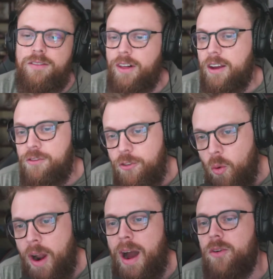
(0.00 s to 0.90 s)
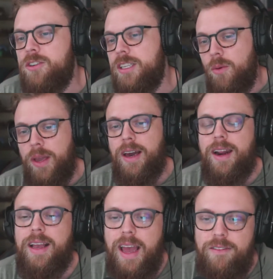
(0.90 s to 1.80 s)
like 4 hours, and then we
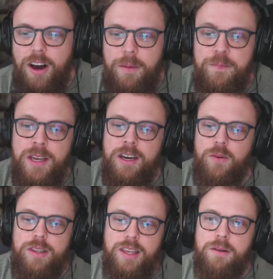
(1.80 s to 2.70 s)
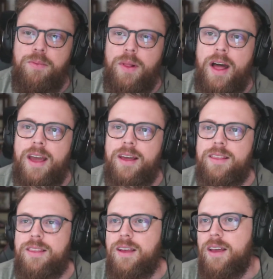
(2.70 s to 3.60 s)
kind of gave up. We did play
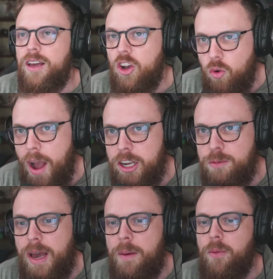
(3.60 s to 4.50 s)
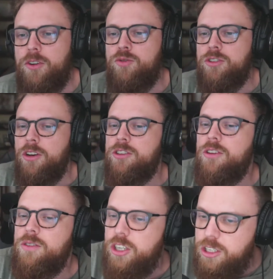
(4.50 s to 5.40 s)
the Crash map, which was
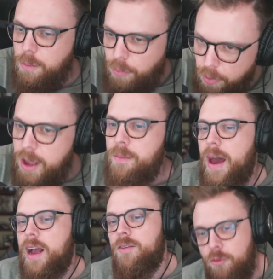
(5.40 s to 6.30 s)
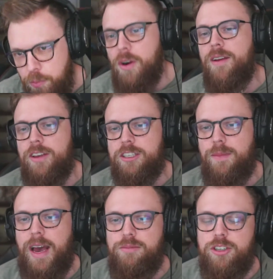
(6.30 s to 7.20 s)
also just a bring back of a previous
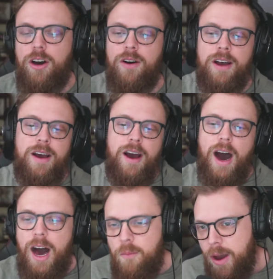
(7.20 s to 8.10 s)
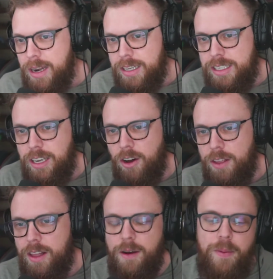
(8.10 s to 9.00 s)
map, so I'm waiting to see all
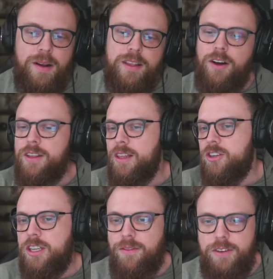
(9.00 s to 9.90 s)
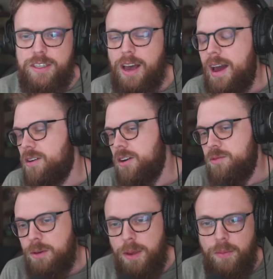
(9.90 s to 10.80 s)
the other, apparently all the other stuff is like, I don't know.
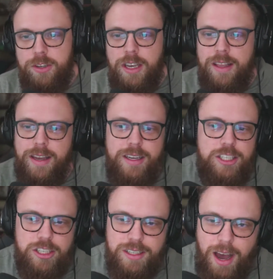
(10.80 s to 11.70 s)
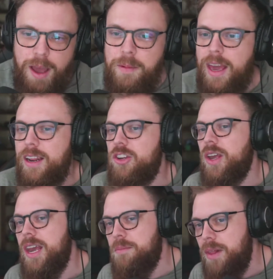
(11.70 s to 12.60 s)
Some people are saying like it's just time gated. You
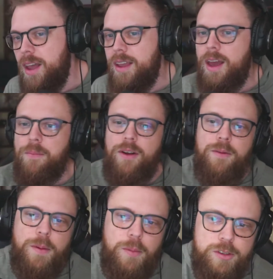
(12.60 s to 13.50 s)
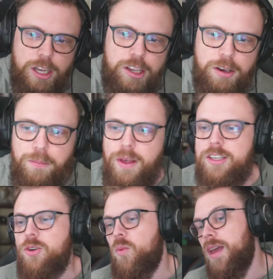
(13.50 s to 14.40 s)
can't play it yet, but other people are saying you could play it.
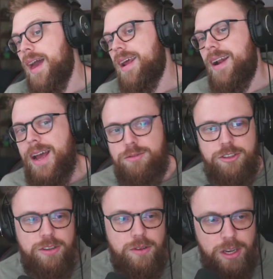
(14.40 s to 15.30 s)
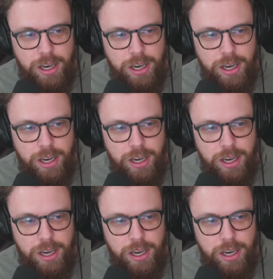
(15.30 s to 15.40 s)
So we had an absolute